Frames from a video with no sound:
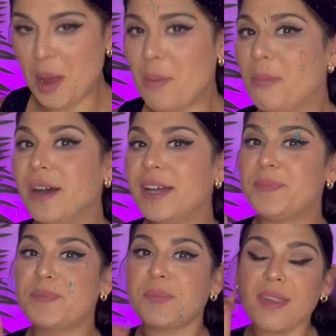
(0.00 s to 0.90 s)
But
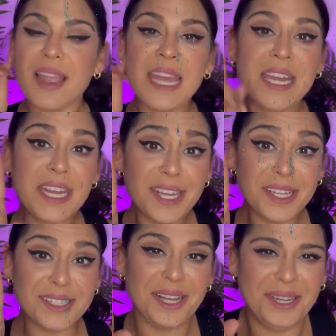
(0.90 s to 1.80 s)
it
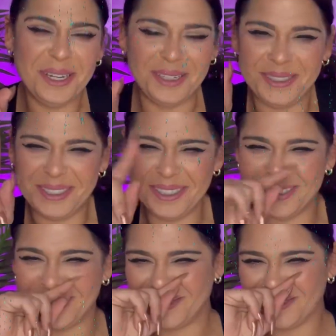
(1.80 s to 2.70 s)
is
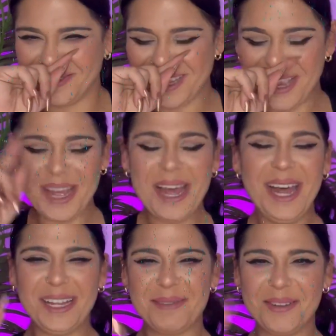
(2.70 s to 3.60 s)

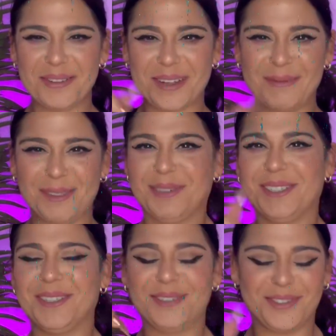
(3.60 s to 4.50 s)
Let me know in the comments
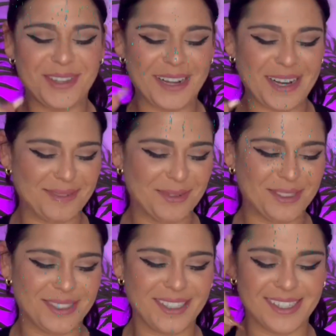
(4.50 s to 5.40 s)
below if you're that kind of
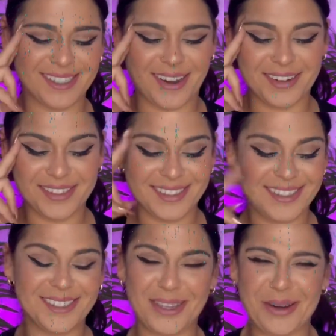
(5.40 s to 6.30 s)
person, because
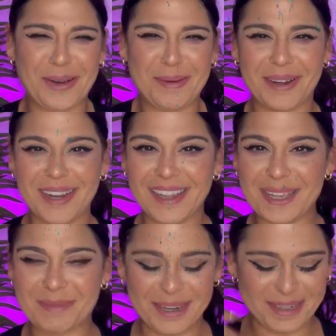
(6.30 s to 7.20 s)
honestly, sorry, but I
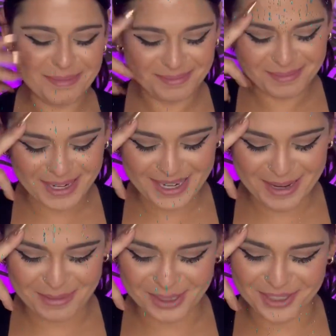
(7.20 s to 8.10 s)
like my
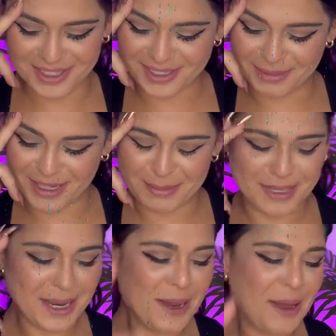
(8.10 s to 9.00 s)
night munchies
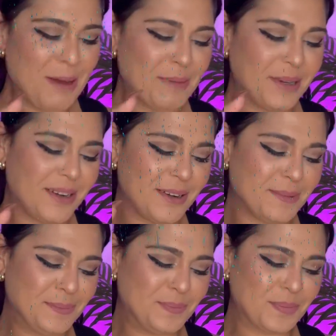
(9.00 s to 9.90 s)
sometimes. But
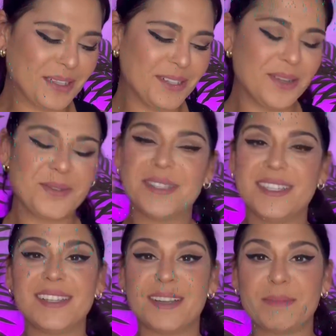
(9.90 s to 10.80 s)
no, this
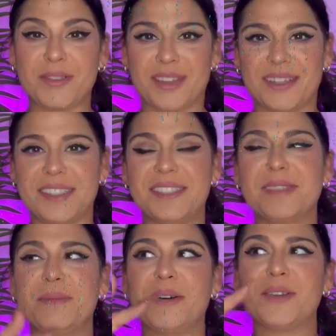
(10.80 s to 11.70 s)
is not about that. This is
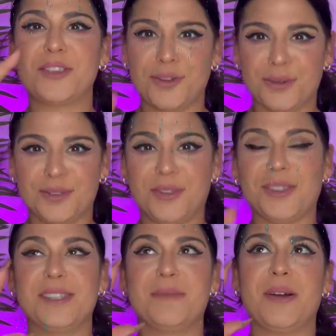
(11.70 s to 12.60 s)
about you. So
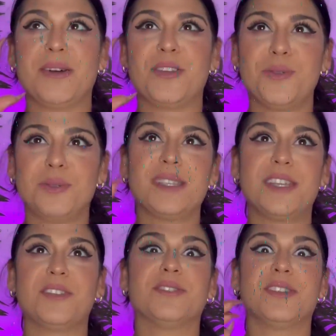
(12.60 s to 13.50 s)
this is about you
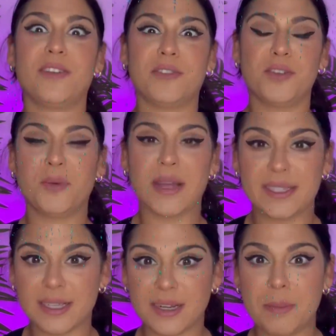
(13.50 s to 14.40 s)
seeing yourself in a way.
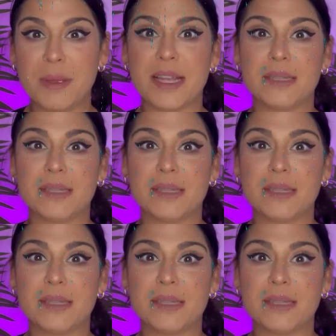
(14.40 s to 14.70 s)
It's like it's